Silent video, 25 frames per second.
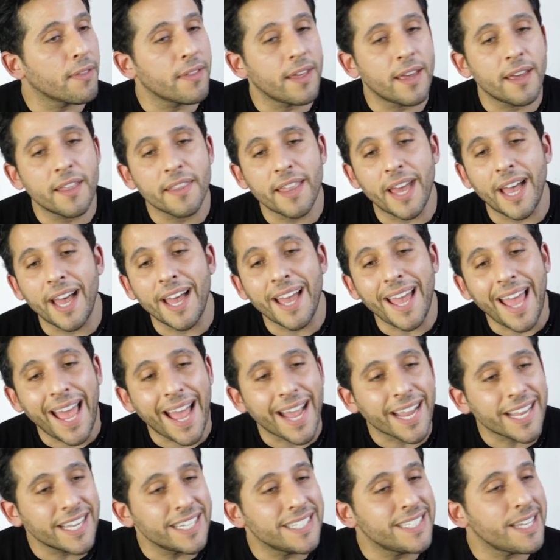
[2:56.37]
there that are
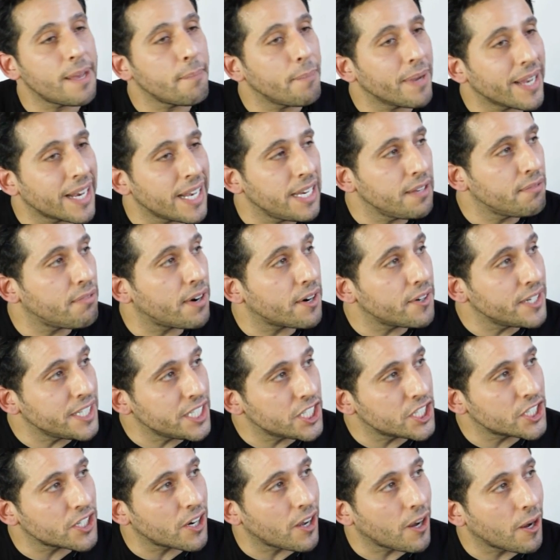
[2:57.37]
academically very
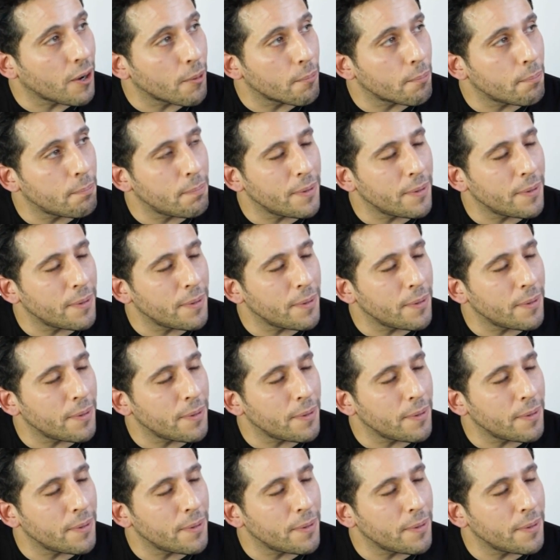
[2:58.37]
sharp,